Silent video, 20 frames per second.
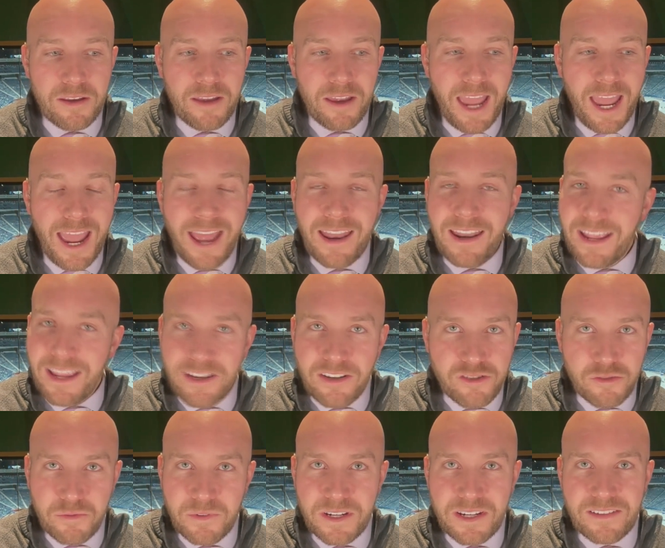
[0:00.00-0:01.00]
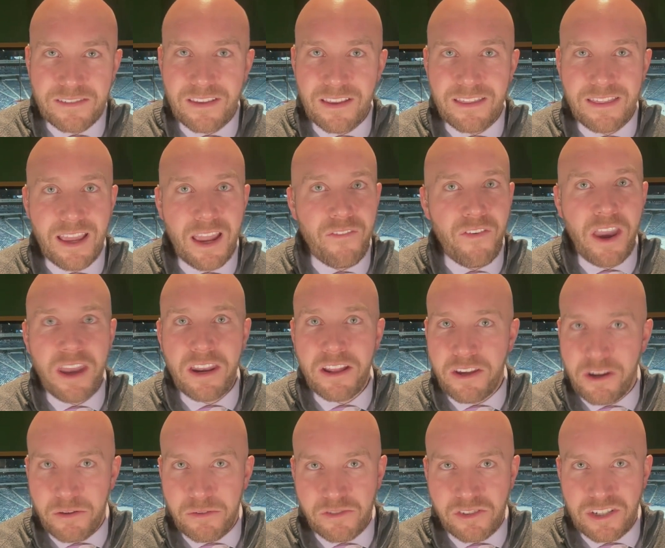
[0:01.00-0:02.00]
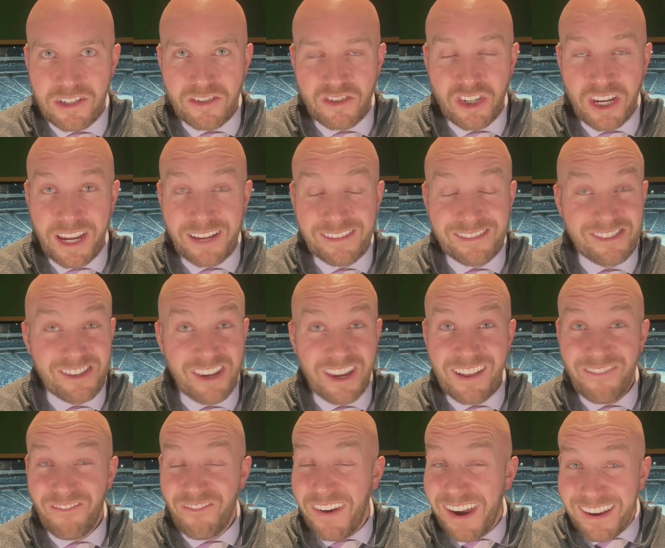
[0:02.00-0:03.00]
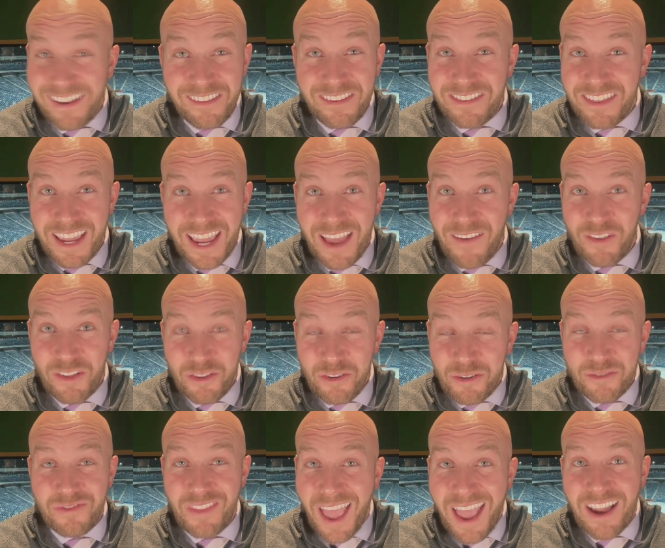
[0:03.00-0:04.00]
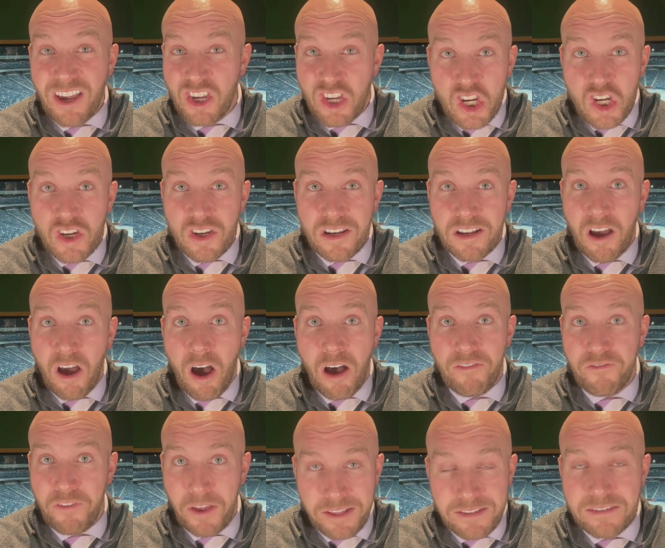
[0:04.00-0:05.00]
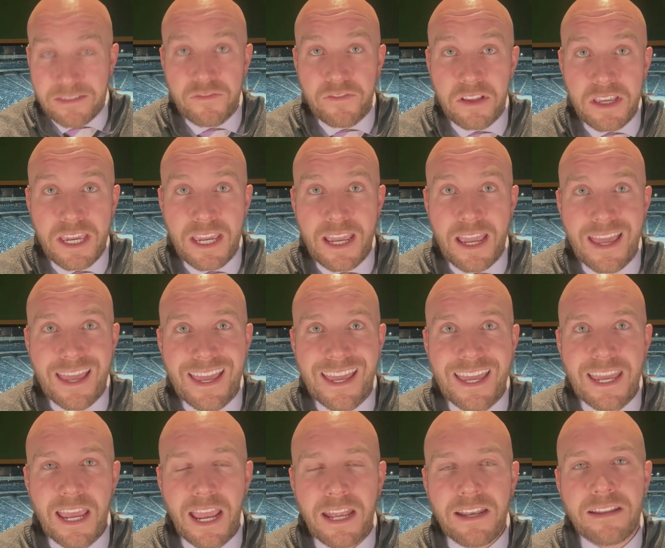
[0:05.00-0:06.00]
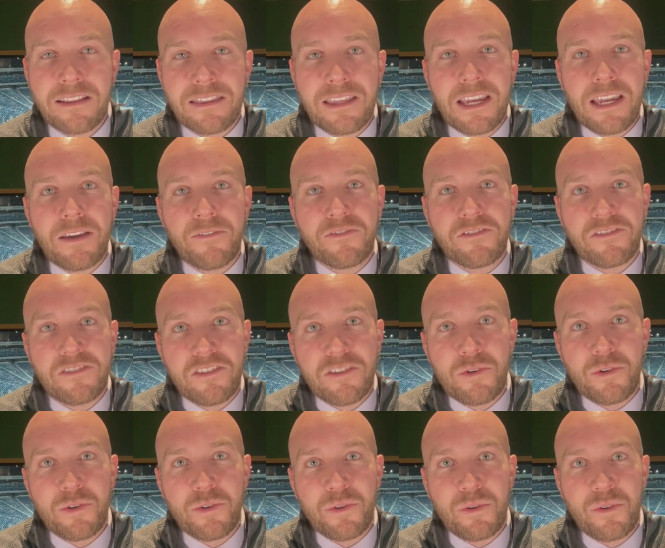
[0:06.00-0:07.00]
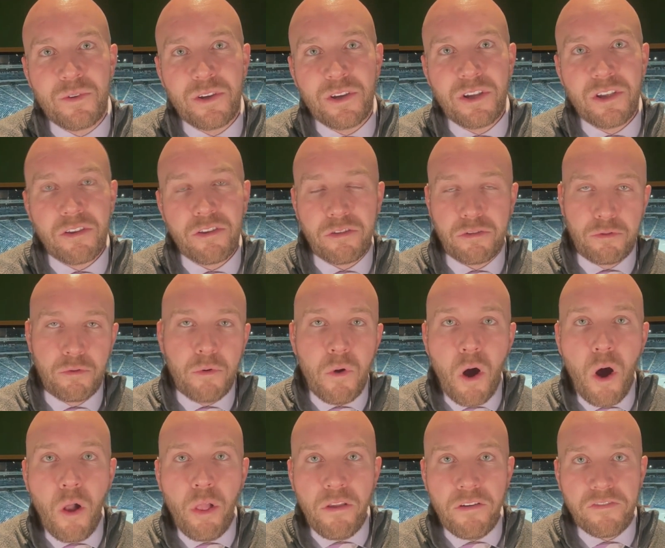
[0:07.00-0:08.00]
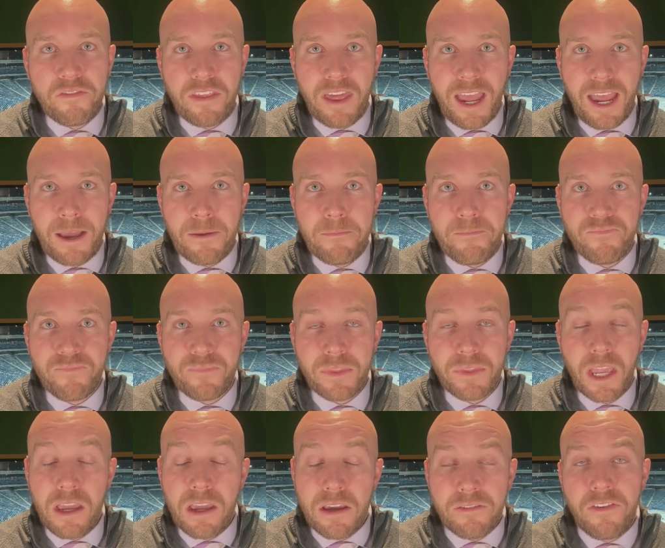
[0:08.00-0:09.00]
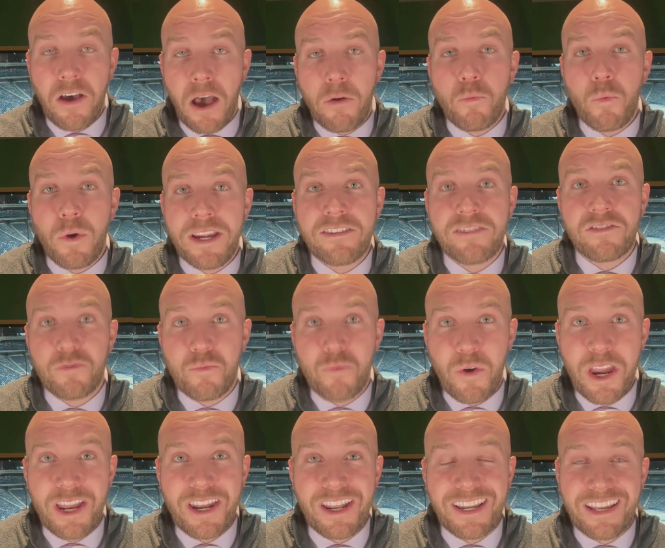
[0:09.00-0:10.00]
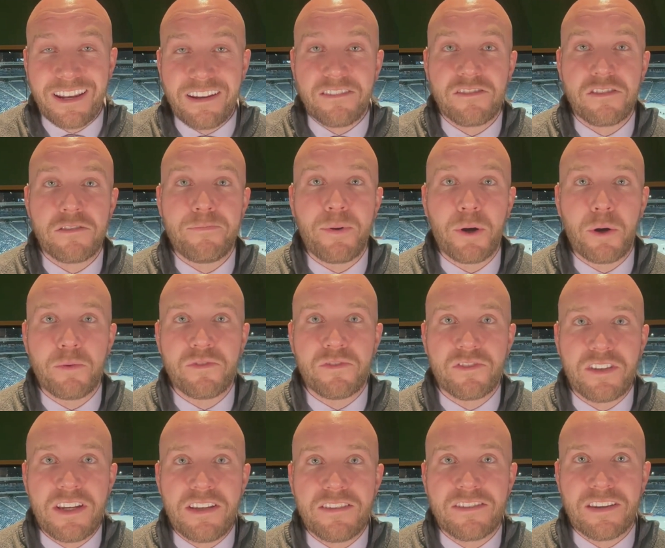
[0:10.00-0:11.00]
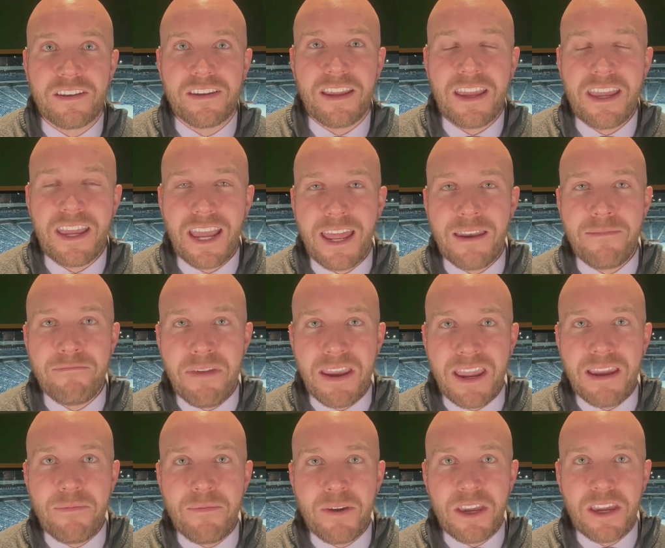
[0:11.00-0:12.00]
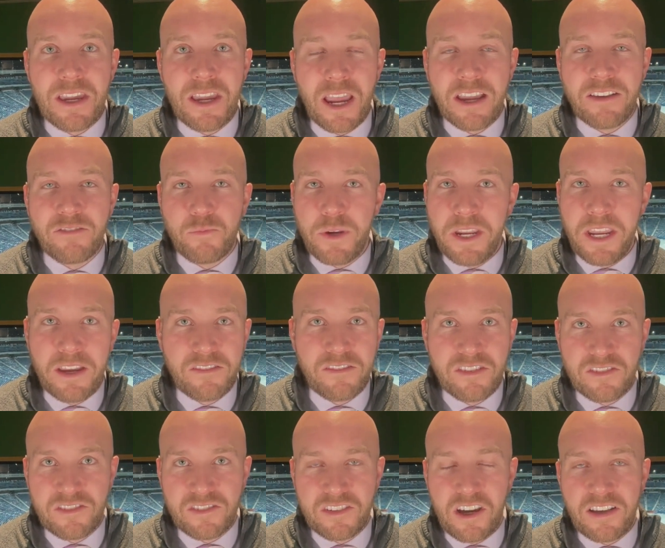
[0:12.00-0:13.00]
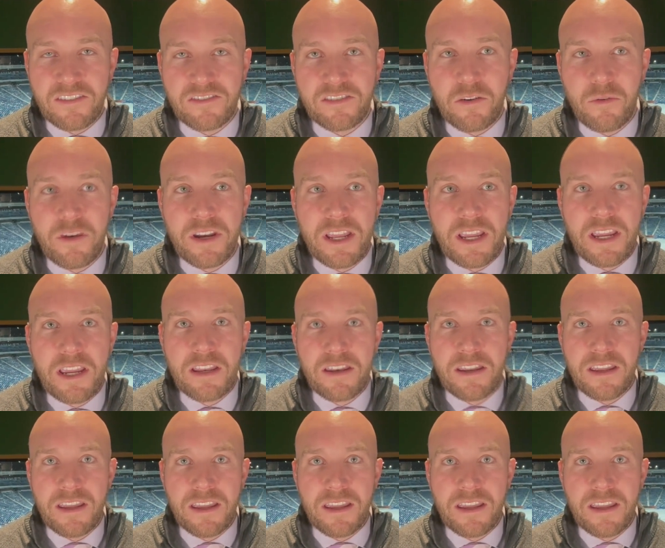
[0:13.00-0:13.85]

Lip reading: had injuries. They've had a coaching change. Frankly, they haven't looked that good offensively, and yet they have still, through all of that, found ways to win and get into the postseason. And maybe, as we had discussed going in,